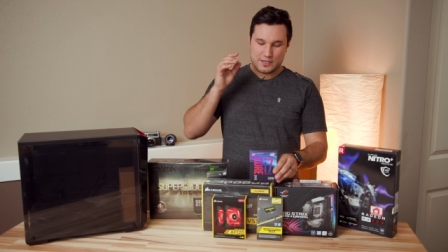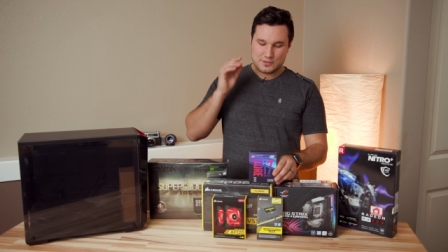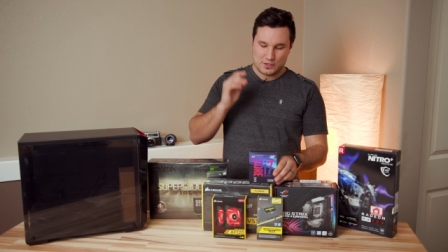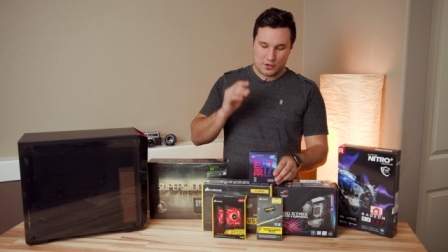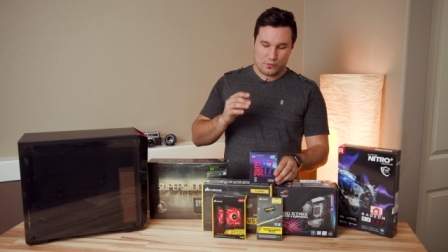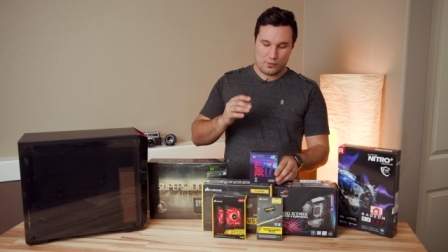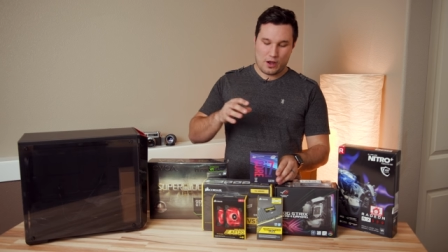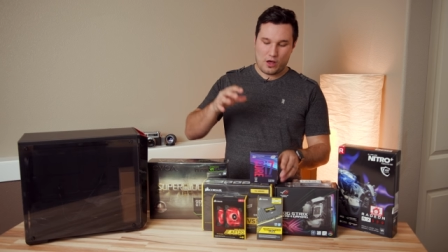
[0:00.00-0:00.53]

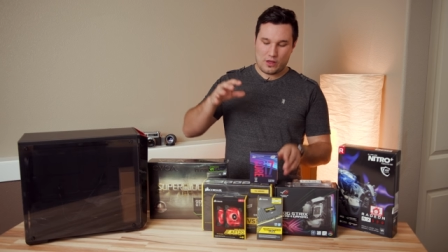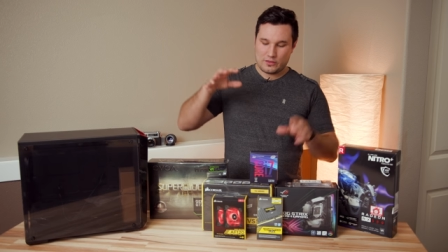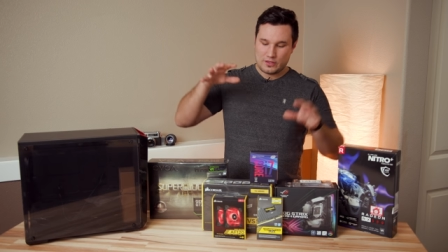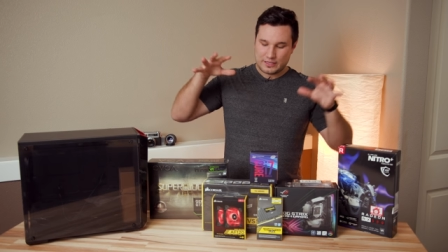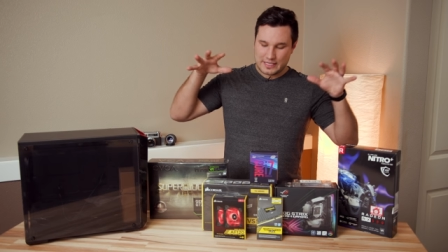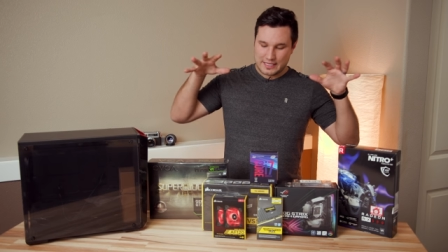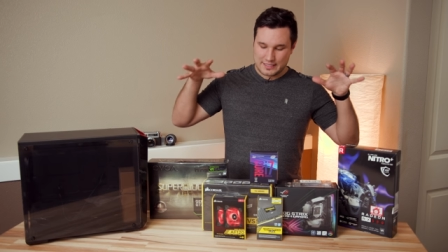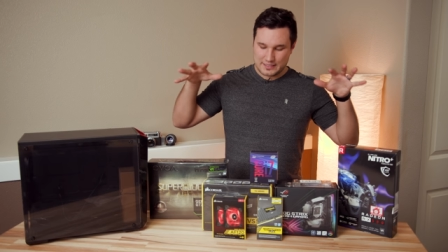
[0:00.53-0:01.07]
So all
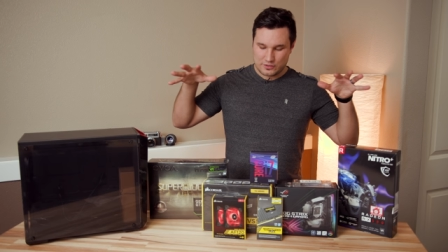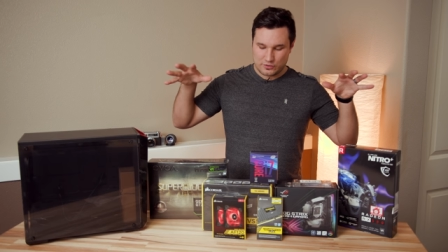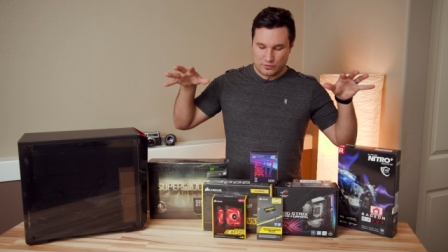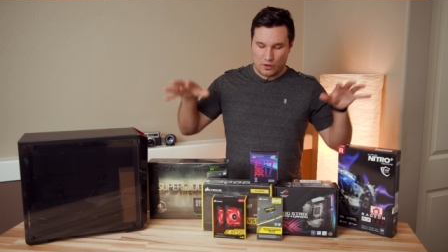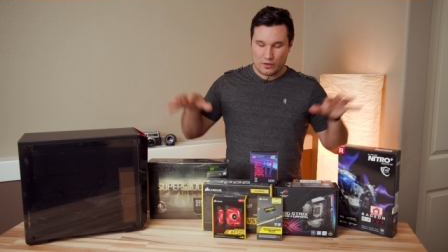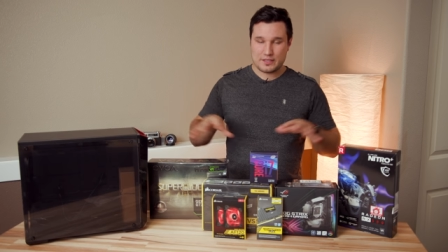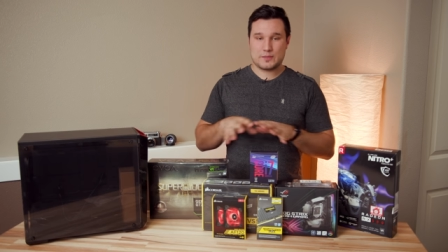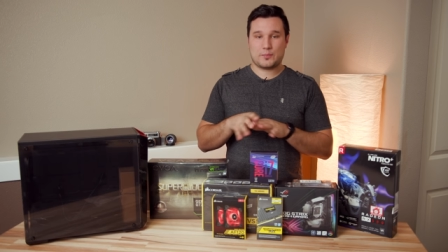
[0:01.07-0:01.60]
the links
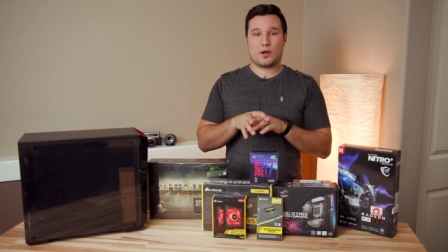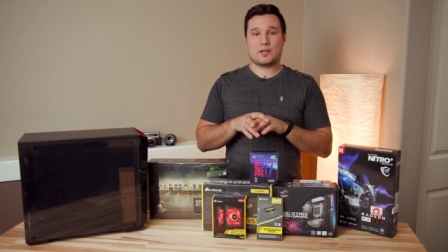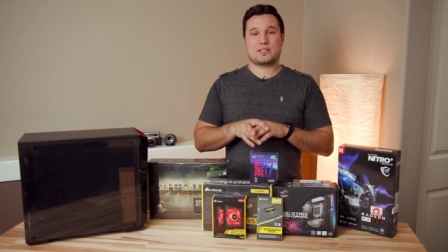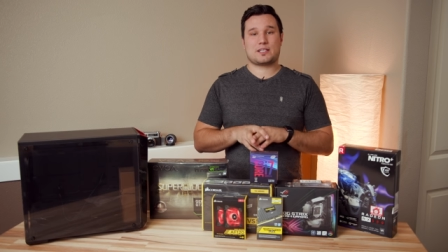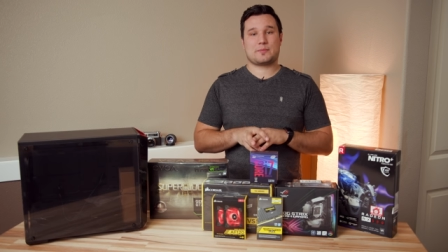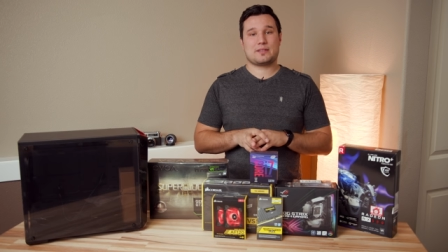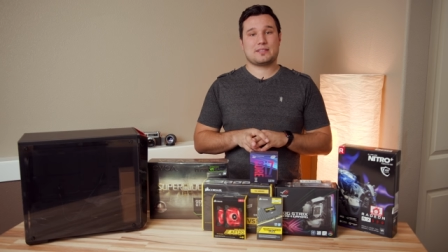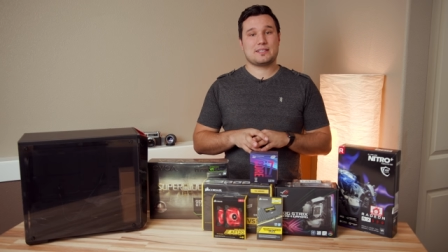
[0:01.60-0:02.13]
to all these
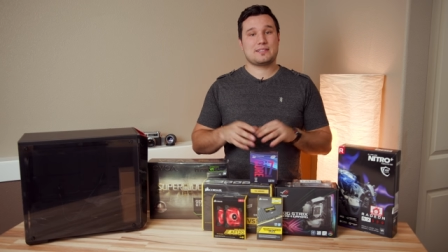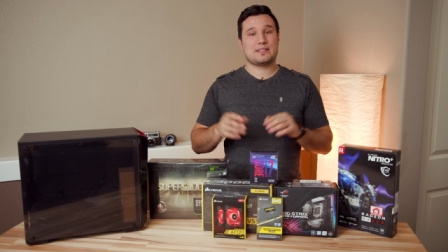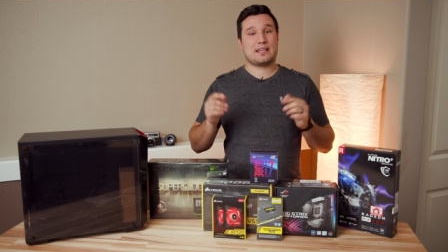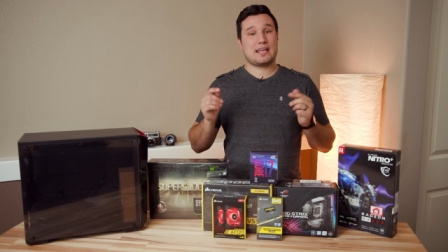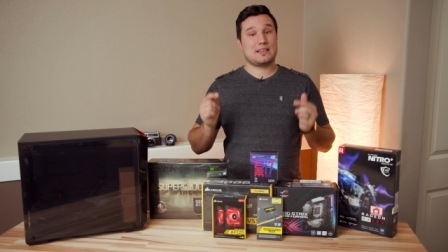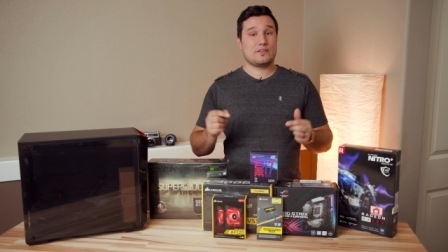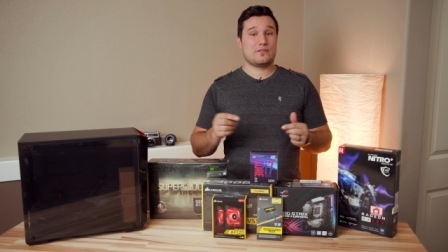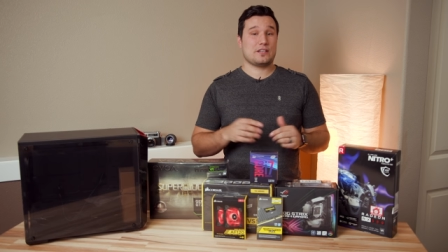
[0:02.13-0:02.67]
parts are gonna be listed
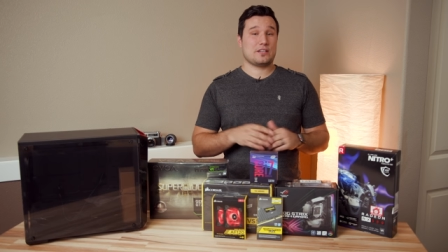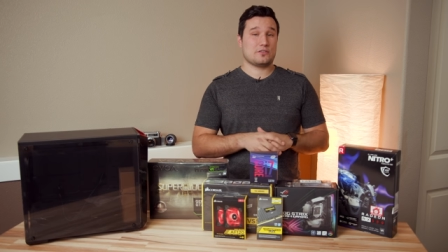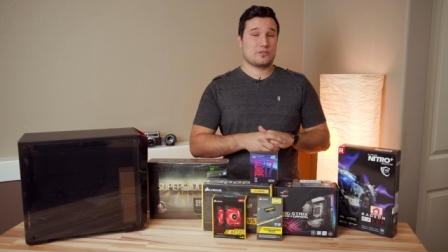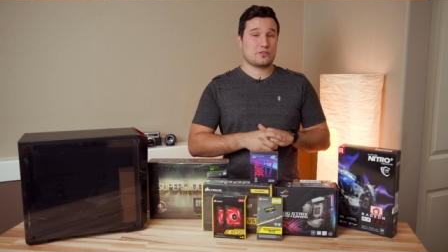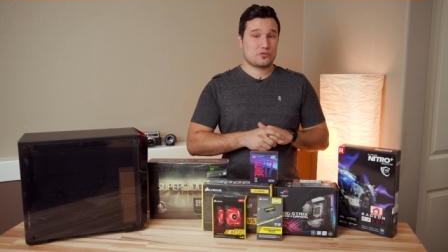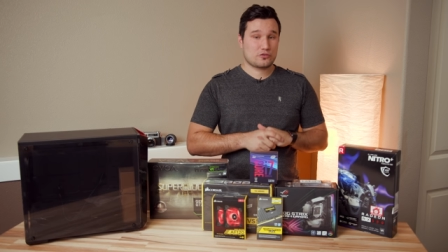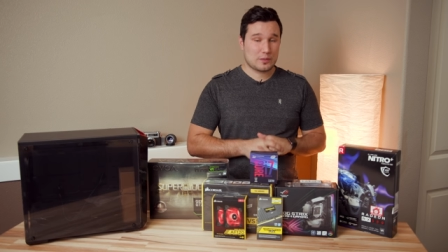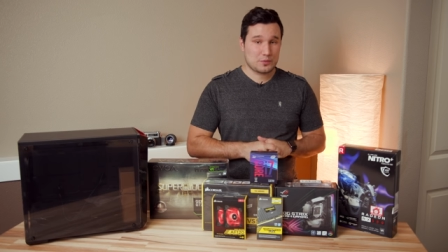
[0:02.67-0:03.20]
in the video
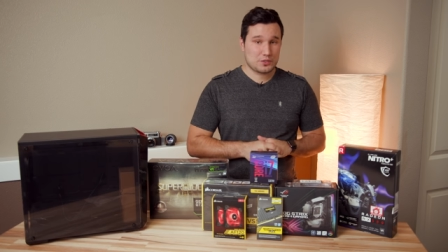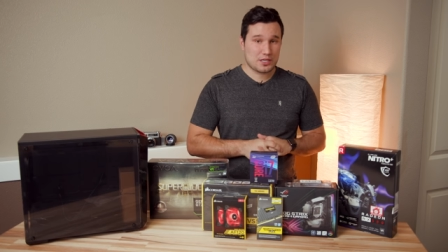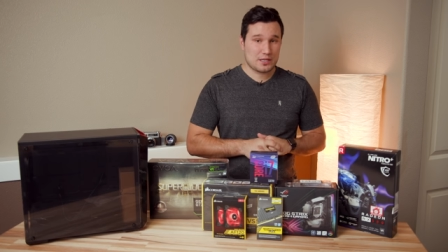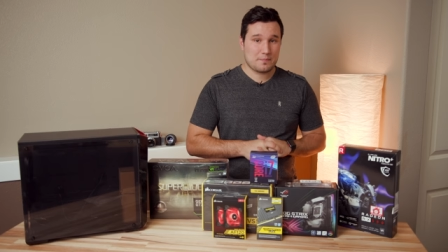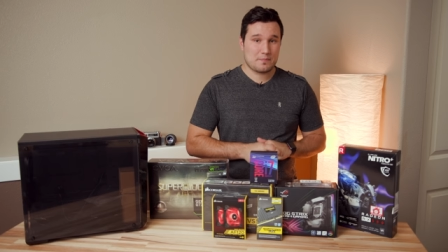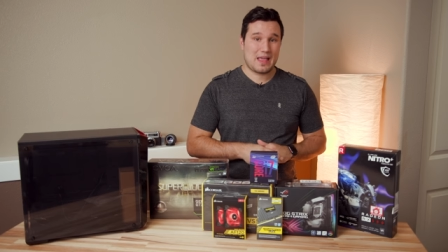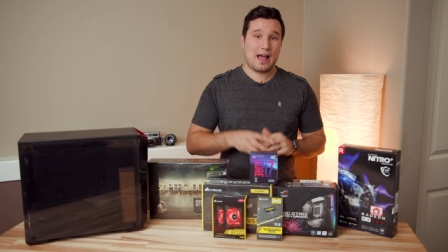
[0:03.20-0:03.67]
description.